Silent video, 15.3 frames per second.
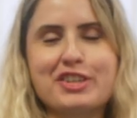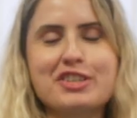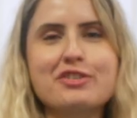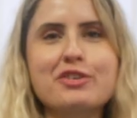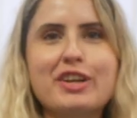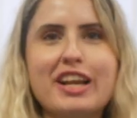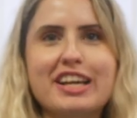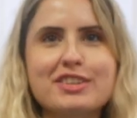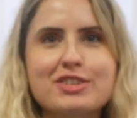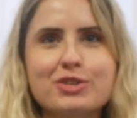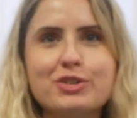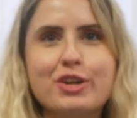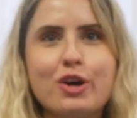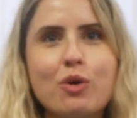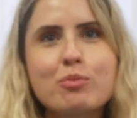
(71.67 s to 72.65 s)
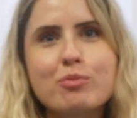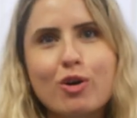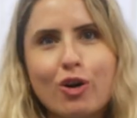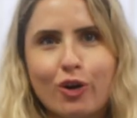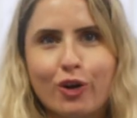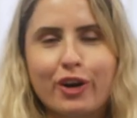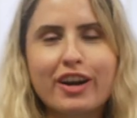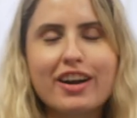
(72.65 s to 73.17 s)
If you like to know
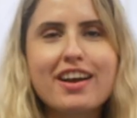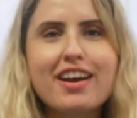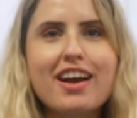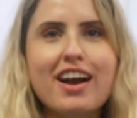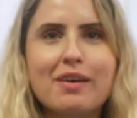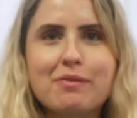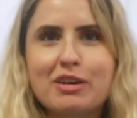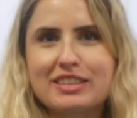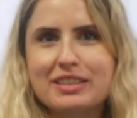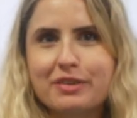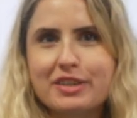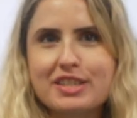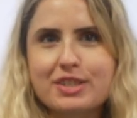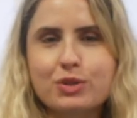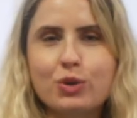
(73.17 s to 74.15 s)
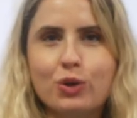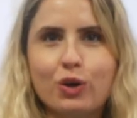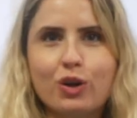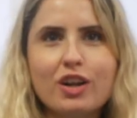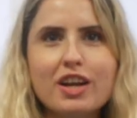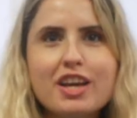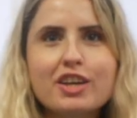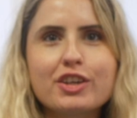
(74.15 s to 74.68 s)
more about our school,